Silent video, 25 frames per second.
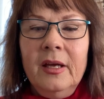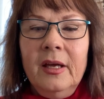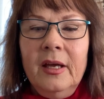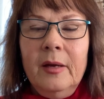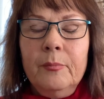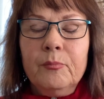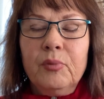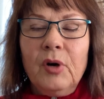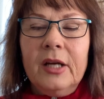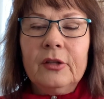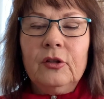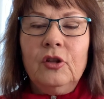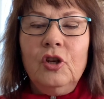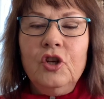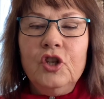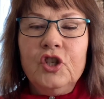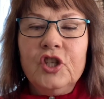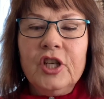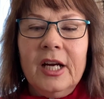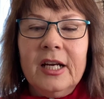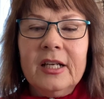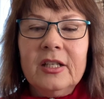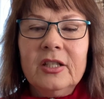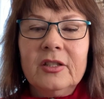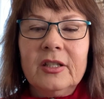Brought to
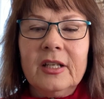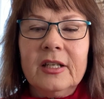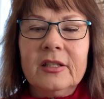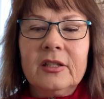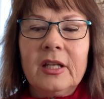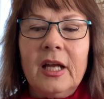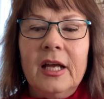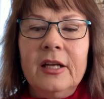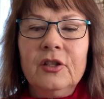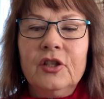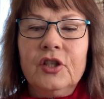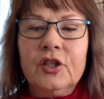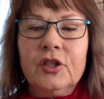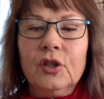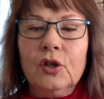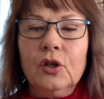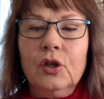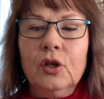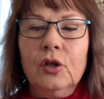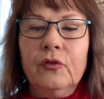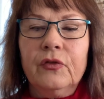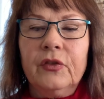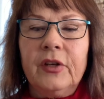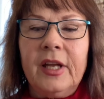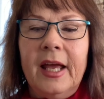justice and
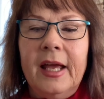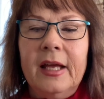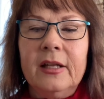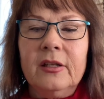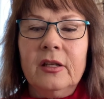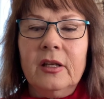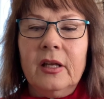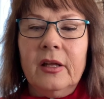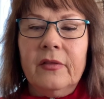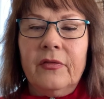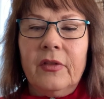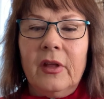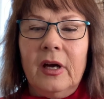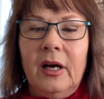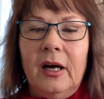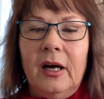served, and